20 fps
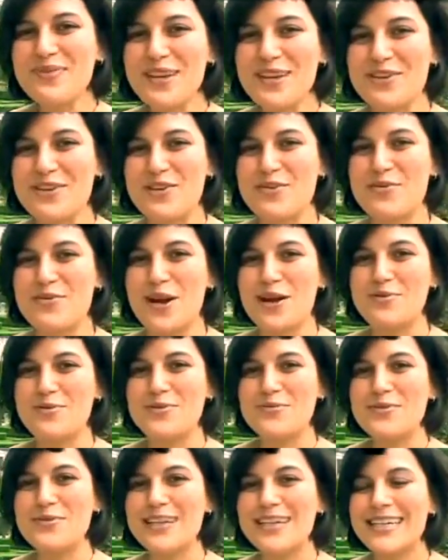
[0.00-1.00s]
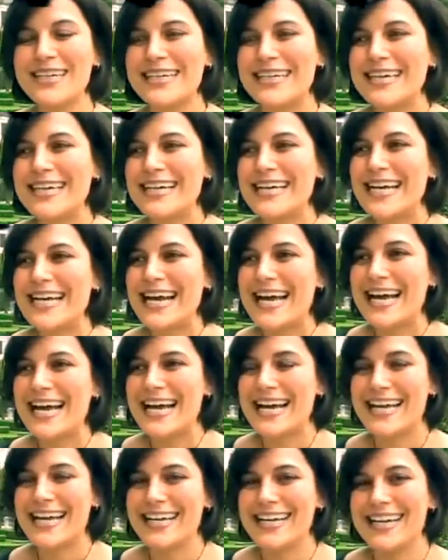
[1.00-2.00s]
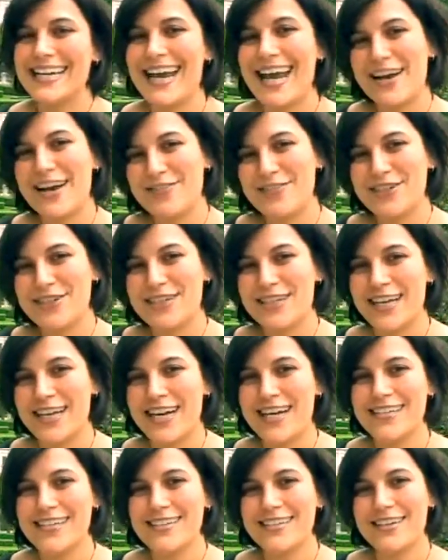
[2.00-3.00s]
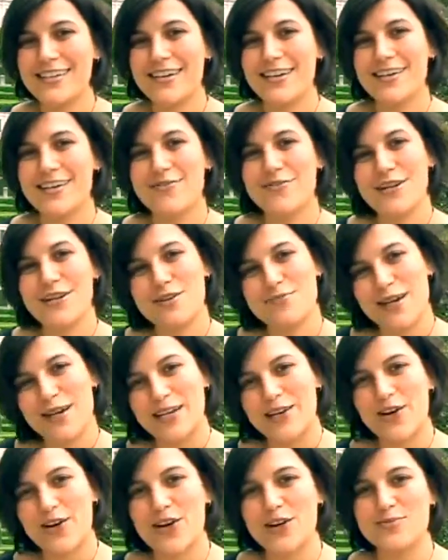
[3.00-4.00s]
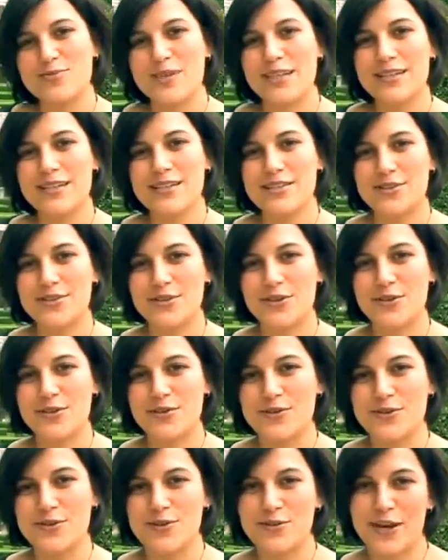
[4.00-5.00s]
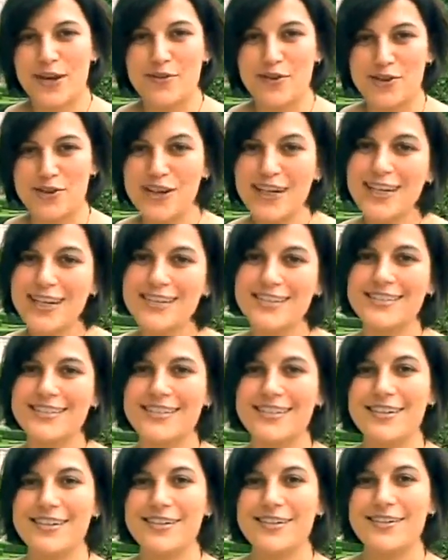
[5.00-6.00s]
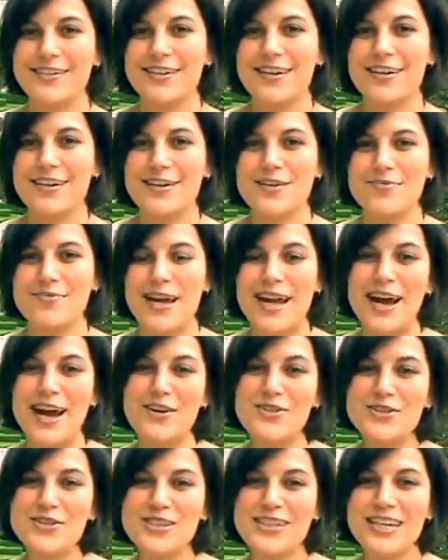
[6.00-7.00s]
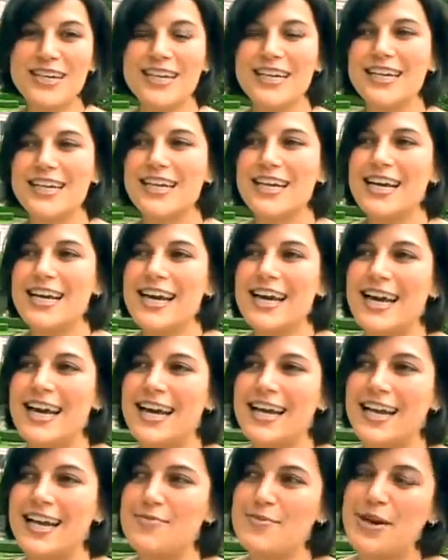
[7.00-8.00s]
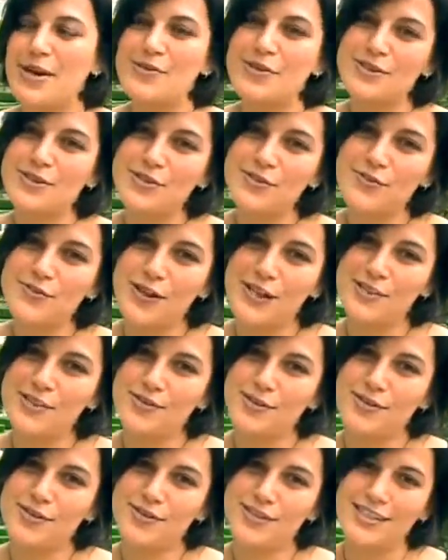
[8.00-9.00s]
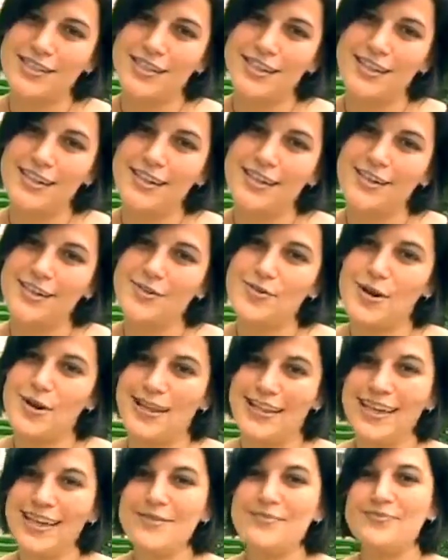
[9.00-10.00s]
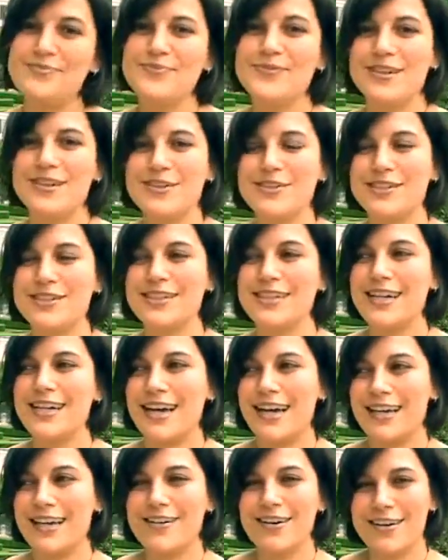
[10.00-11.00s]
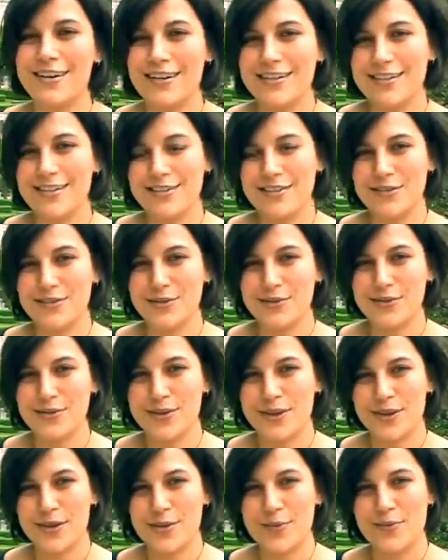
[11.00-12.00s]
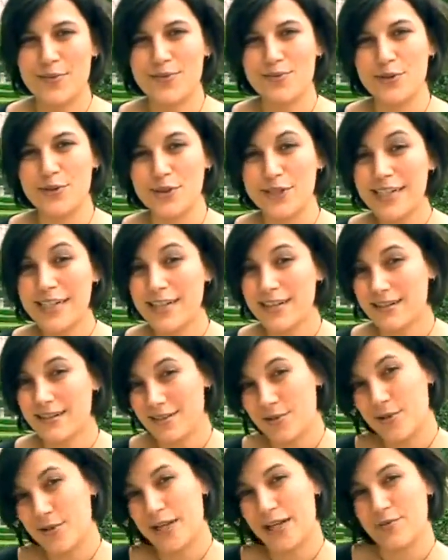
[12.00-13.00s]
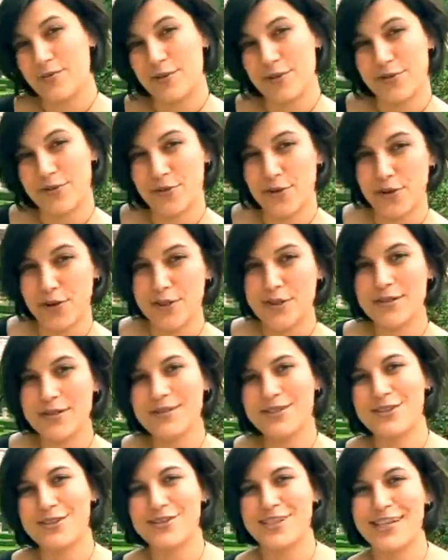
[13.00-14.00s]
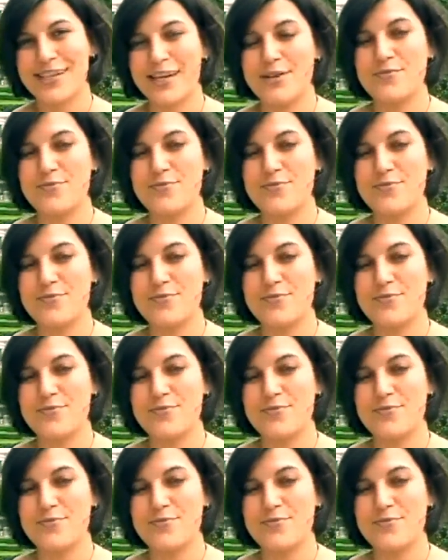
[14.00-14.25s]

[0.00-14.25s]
no problem. And after class, a friend of mine called me to go to have a drink near my house, and I met with 2 friends, with Christina and Guada. Christina had gone to Berlin the weekend before, so she came